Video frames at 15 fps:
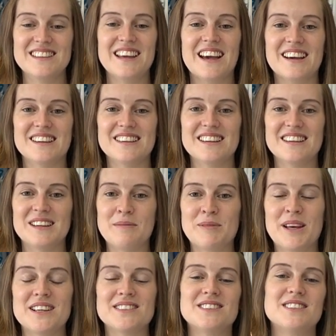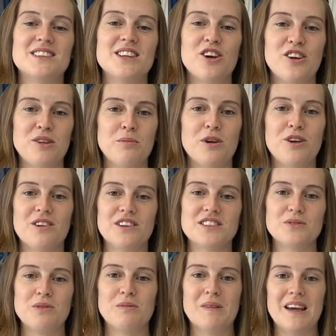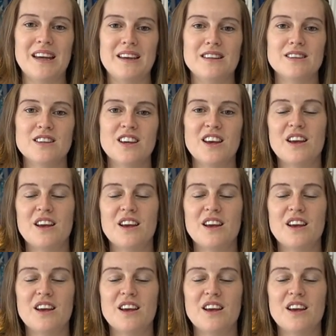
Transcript: Yeah, um, that's the only progress that we made.